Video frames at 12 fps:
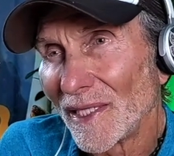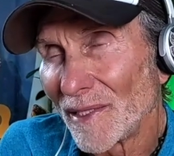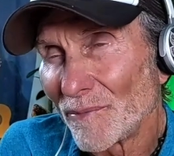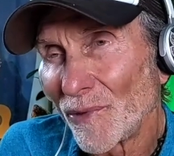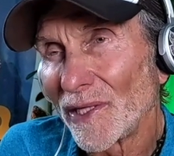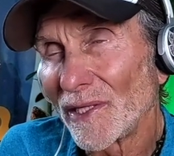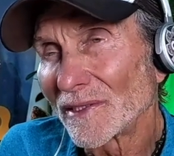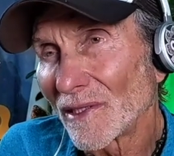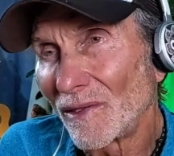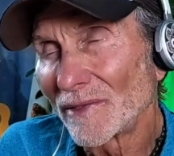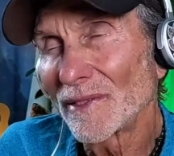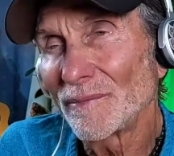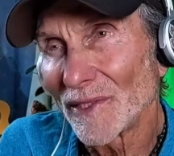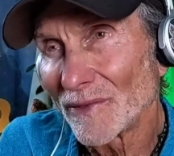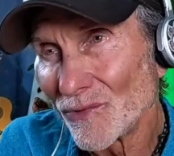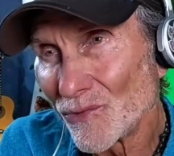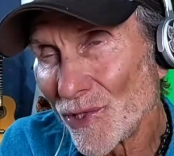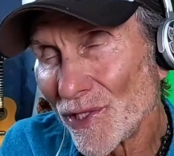and bring us ultimate
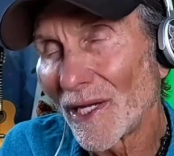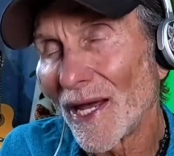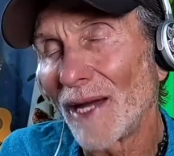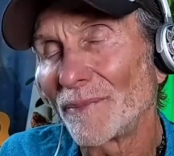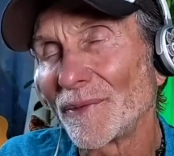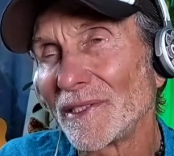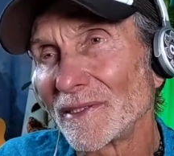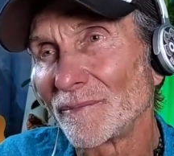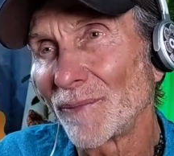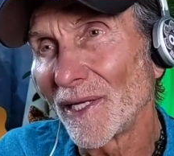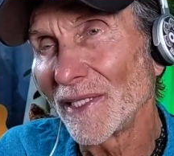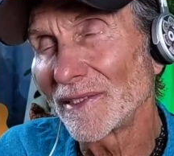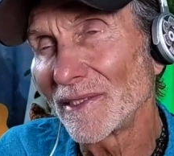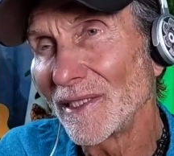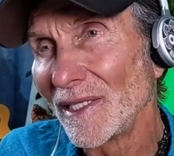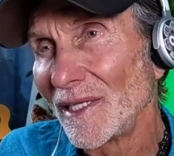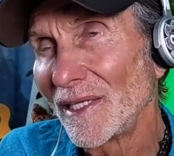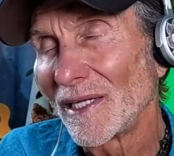real happiness and pleasure.
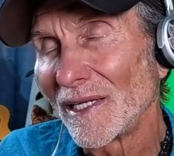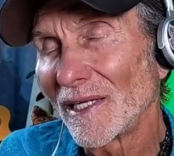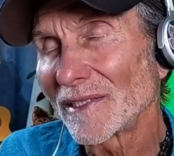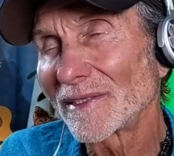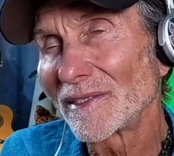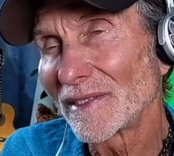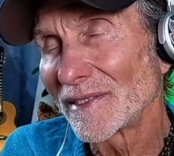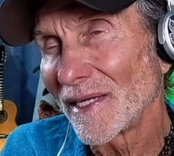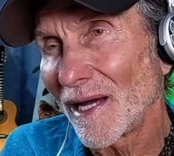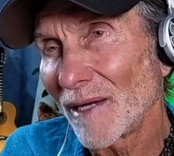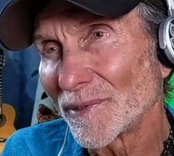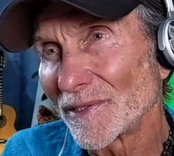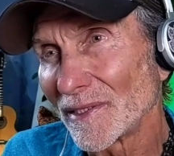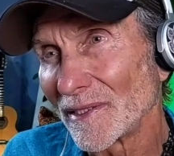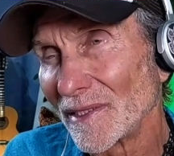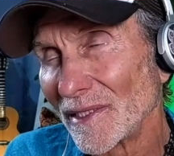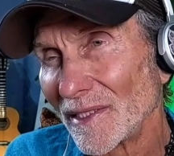Lust does the opposite.